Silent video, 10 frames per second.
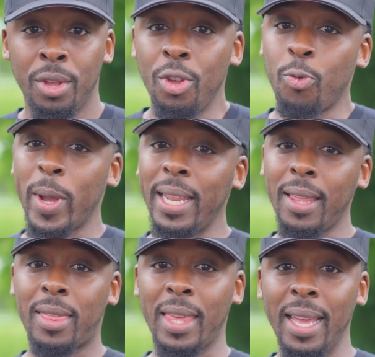You really
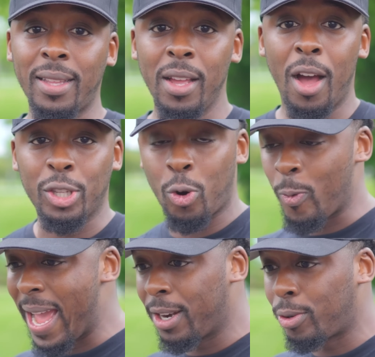think a
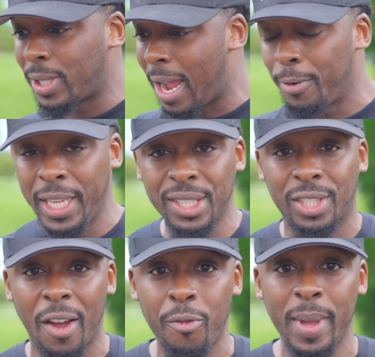tyrannical Taiwanese
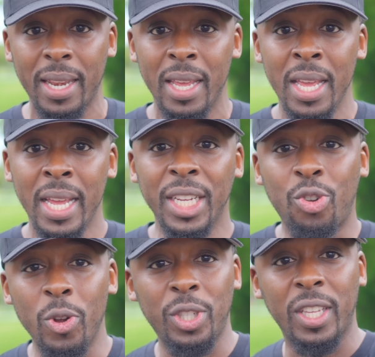government is
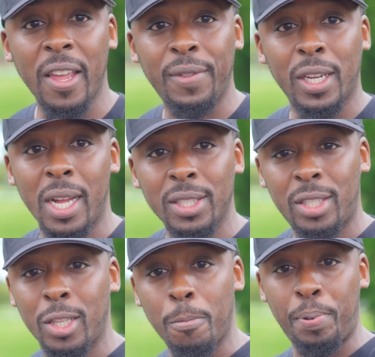going to give the
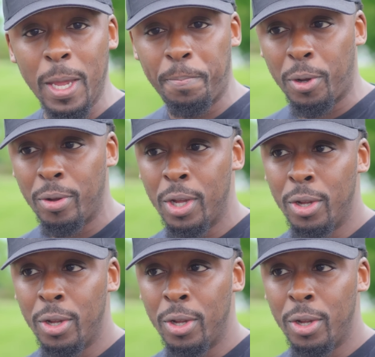guns to the people